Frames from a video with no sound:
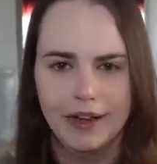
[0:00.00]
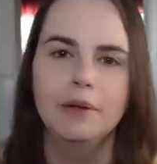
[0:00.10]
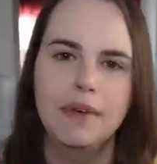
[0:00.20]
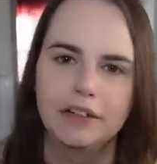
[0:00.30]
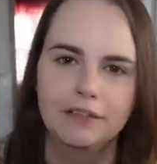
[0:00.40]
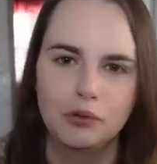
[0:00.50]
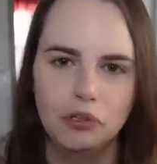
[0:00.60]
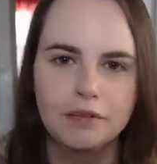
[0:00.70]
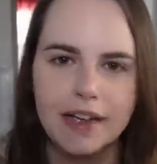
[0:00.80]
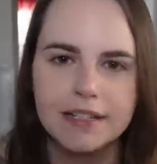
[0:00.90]
I made a
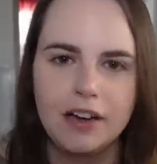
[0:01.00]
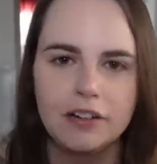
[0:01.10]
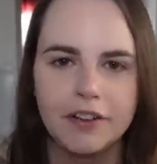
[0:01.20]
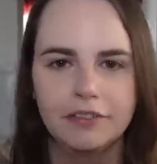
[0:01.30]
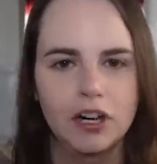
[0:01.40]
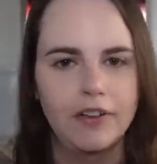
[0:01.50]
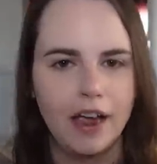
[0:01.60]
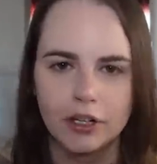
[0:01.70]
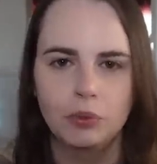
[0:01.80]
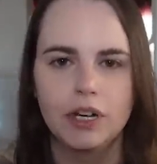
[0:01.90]
fool of myself in front of
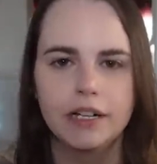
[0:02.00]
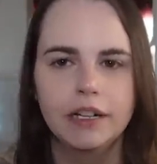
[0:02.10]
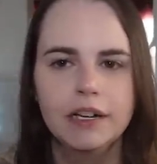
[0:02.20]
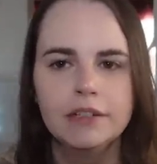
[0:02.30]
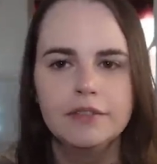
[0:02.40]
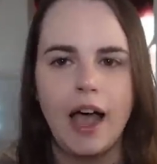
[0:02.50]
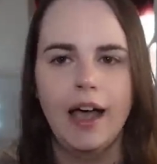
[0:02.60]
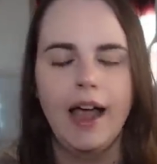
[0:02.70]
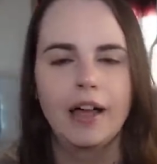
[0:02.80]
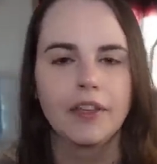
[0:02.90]
everyone.
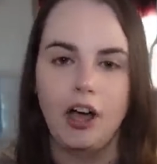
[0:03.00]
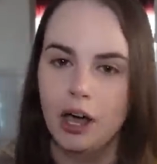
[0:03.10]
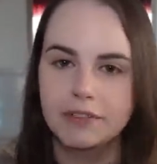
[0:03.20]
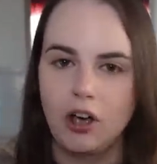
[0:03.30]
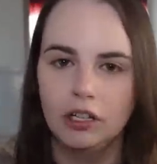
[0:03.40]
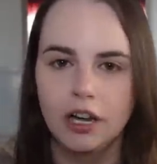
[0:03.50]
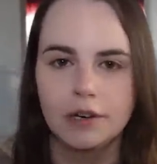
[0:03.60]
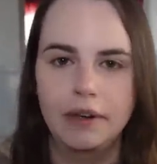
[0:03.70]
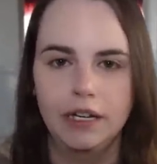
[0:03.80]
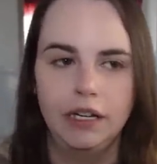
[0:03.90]
I had the cops called
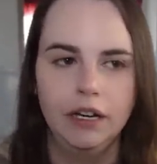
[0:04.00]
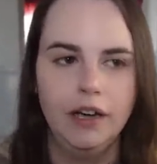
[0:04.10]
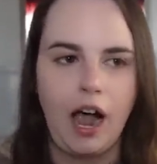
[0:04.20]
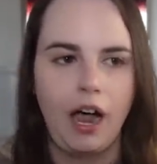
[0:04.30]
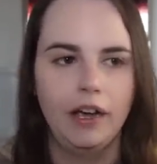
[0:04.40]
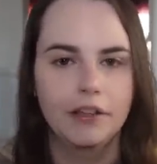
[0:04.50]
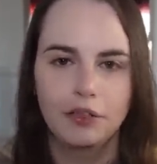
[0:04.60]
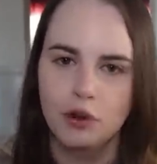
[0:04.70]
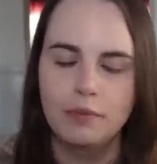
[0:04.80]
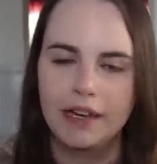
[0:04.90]
on me. I
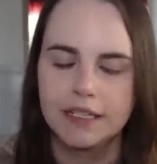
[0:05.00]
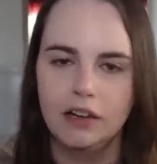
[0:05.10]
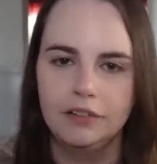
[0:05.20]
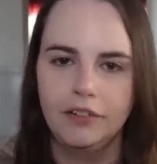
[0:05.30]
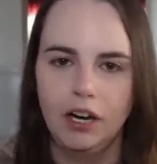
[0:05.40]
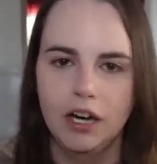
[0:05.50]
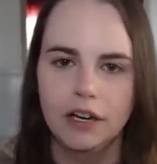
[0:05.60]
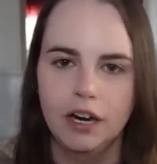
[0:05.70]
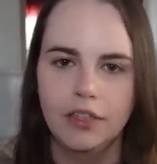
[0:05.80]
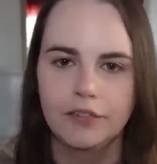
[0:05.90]
threw myself
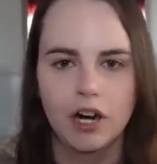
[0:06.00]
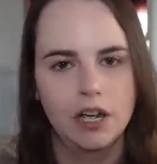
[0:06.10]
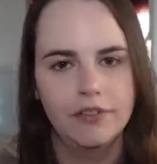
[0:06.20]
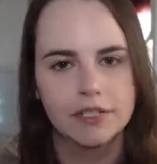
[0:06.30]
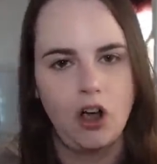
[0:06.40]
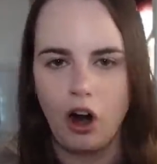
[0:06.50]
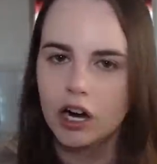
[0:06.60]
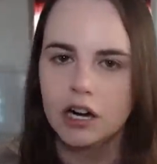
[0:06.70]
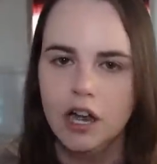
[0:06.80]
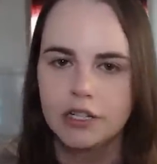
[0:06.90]
on the front of his
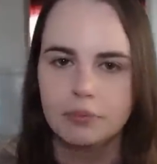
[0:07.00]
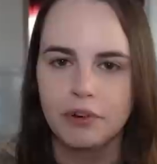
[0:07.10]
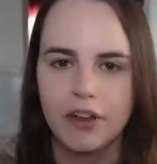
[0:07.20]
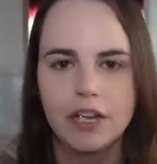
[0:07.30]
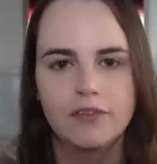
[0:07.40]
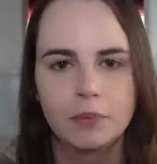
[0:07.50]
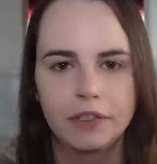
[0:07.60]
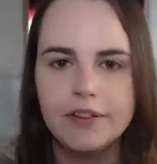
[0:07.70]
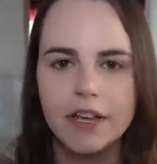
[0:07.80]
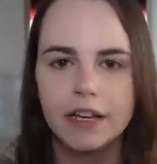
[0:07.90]
car to prevent him from
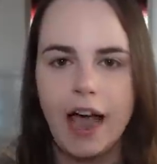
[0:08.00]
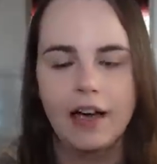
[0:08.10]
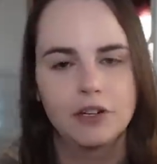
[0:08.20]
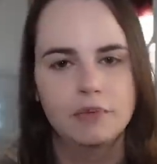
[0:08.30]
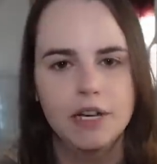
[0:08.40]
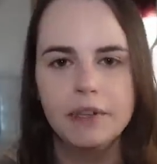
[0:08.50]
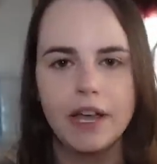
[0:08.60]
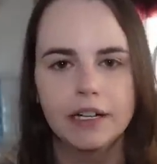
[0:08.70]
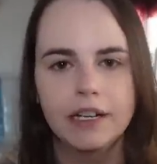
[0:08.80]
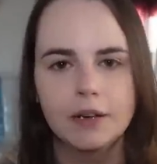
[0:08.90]
leaving after
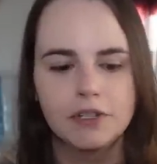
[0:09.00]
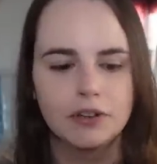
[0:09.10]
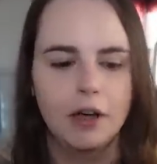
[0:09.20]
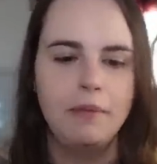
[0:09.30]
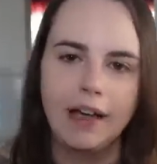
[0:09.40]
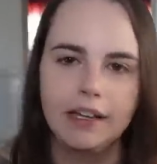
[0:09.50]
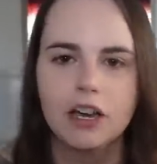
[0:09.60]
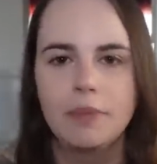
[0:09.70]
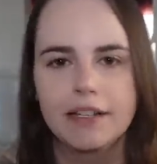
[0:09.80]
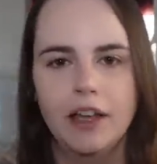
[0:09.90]
manipulating him to come back
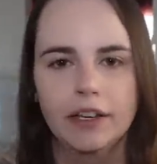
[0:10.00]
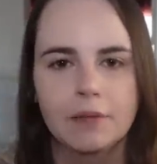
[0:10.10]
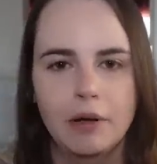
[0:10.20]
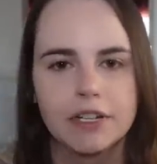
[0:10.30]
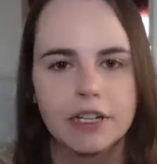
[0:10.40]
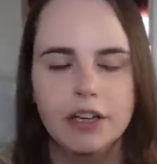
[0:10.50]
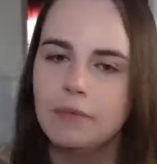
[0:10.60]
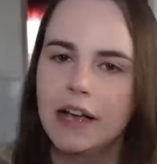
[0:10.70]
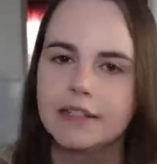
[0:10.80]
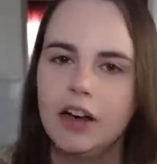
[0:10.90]
here by telling him I was going to kill
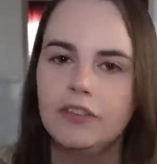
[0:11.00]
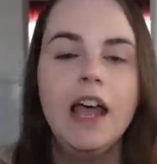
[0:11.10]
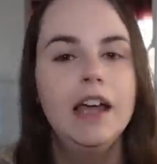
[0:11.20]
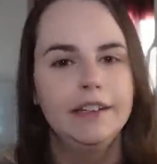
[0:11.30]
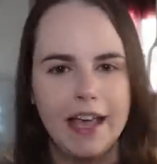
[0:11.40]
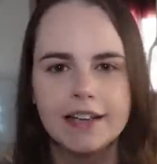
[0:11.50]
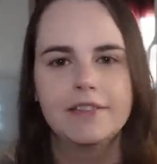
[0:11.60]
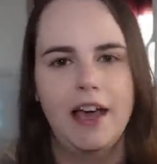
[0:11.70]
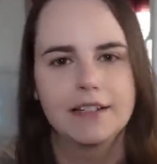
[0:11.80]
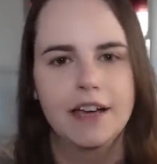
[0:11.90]
myself. Yes,
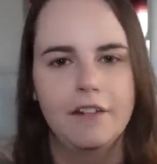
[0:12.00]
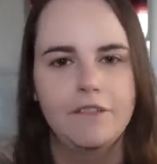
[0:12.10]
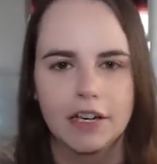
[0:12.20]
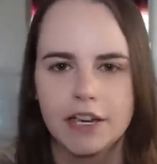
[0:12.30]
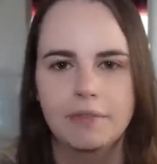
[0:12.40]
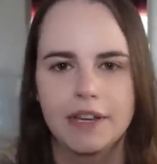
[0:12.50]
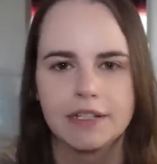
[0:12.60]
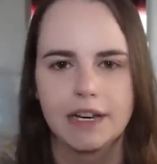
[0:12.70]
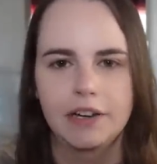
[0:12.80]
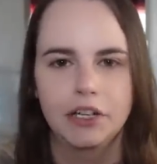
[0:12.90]
that is the kind of fucked up
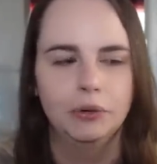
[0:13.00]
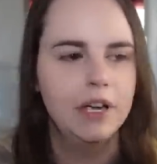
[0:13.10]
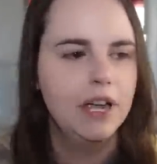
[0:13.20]
things that I do.